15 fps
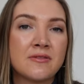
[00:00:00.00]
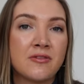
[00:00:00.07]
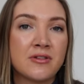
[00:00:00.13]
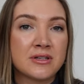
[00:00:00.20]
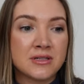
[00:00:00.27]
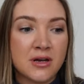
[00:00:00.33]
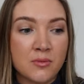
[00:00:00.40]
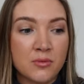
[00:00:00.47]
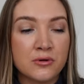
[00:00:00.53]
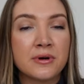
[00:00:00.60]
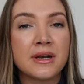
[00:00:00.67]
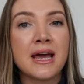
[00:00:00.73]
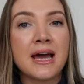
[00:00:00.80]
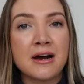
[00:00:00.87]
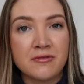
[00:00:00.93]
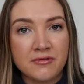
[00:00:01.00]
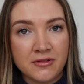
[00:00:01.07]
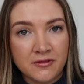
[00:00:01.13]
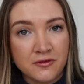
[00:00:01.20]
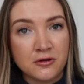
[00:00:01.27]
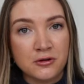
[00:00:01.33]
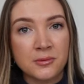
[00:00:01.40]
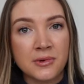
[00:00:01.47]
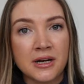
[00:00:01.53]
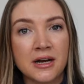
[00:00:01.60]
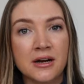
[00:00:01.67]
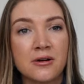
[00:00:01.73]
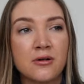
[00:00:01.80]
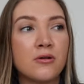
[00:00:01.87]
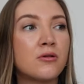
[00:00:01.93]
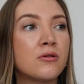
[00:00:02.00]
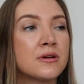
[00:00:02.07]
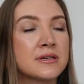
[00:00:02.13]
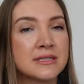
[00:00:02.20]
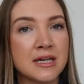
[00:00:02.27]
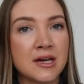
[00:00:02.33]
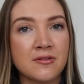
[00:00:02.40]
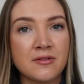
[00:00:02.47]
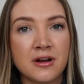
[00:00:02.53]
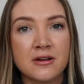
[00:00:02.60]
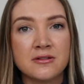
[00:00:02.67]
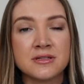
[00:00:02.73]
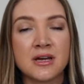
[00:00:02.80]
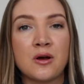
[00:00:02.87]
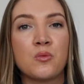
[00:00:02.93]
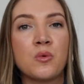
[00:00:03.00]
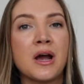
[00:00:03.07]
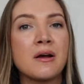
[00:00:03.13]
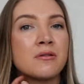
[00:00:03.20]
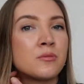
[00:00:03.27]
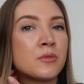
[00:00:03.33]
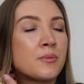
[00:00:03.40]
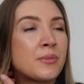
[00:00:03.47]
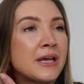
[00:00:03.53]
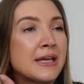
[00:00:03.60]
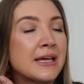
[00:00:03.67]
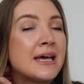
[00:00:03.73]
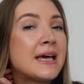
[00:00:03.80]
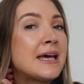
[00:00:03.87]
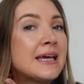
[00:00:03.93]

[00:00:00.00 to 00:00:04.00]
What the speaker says: for example, an outfit formula or a set of clothes that I wear on repeat,